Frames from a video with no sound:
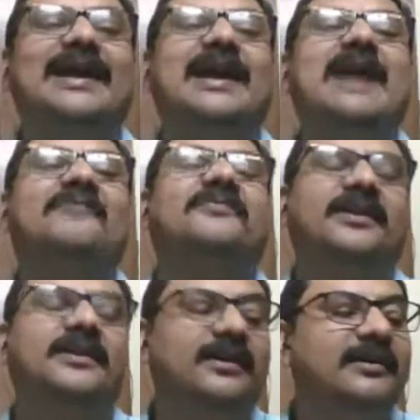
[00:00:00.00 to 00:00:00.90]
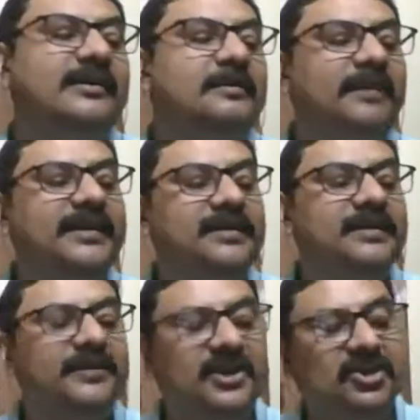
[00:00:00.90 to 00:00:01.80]
Africa by the
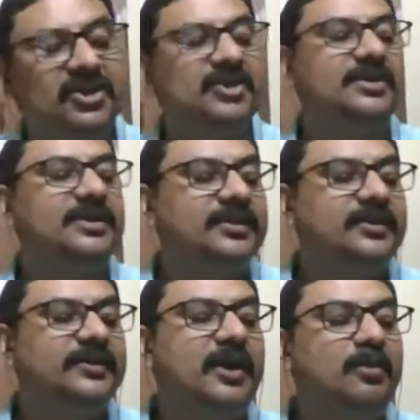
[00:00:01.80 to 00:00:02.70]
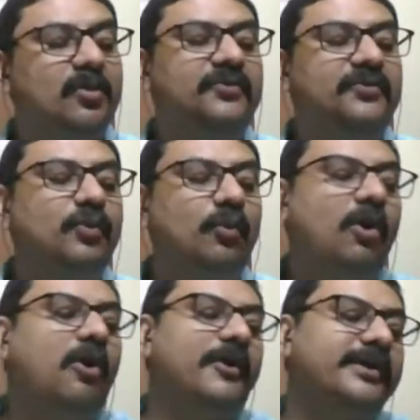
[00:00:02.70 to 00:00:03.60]
British. So now move to
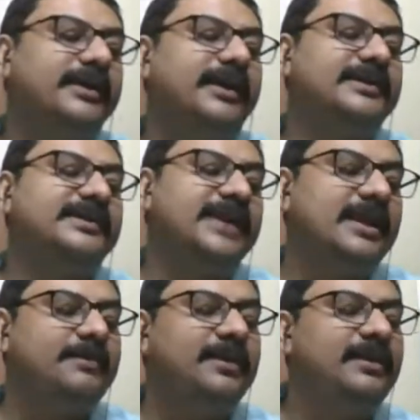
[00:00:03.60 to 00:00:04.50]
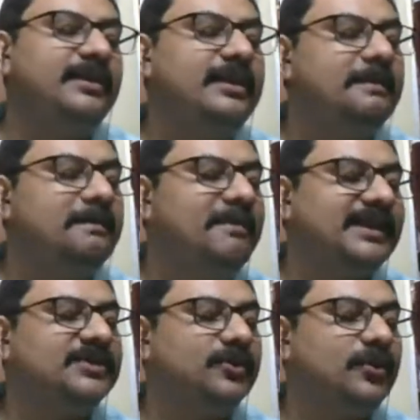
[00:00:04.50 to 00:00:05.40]
war, her sable
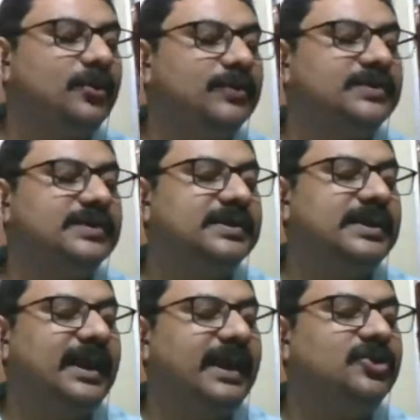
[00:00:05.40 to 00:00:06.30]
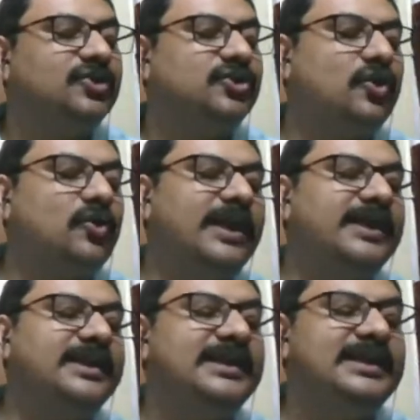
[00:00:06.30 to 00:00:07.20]
matadors, in show-like
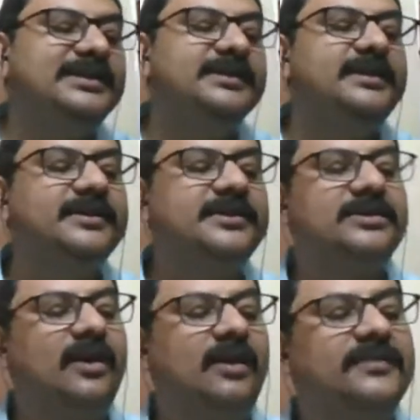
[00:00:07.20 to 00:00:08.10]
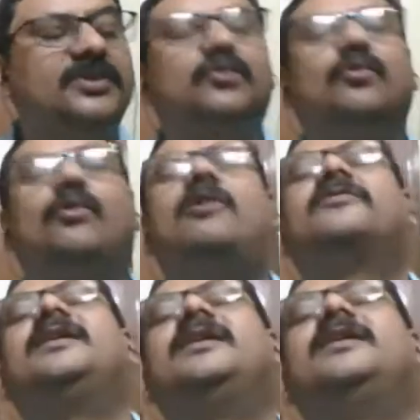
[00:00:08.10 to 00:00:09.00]
leaders of the
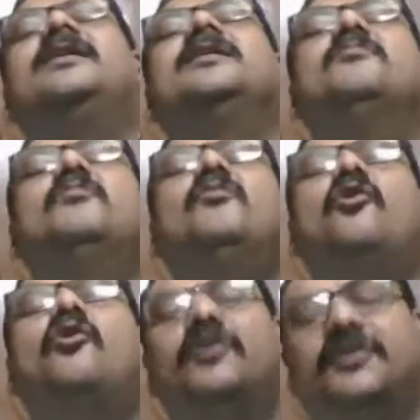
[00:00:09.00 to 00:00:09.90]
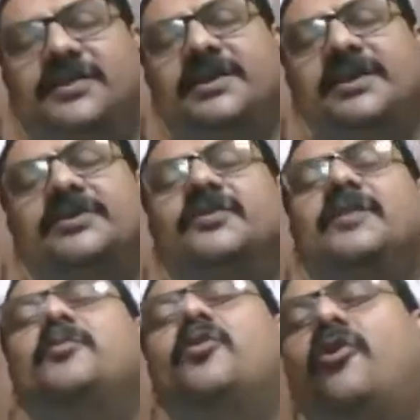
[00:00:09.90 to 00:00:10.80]
swarthy Moors. So the
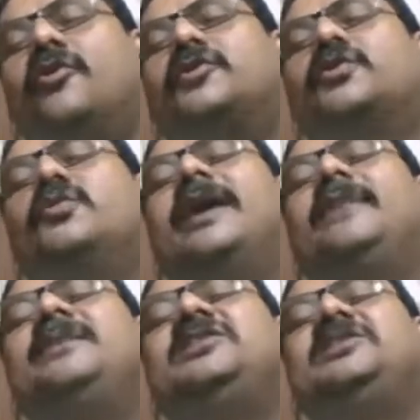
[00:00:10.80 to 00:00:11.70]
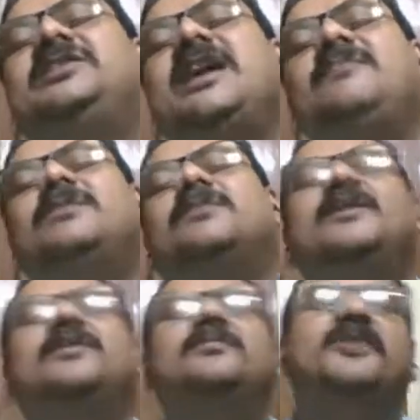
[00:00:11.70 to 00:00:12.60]
Moors who had been tamed by the
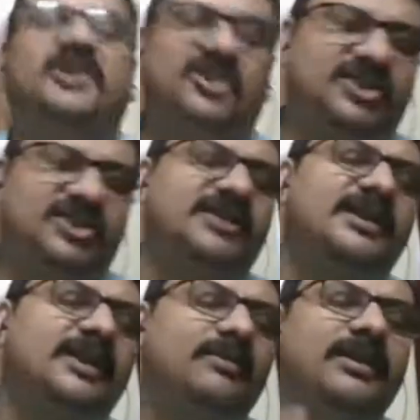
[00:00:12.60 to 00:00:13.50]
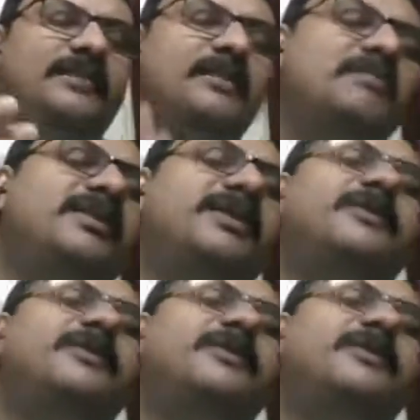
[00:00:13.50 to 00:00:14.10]
British. You will remember, of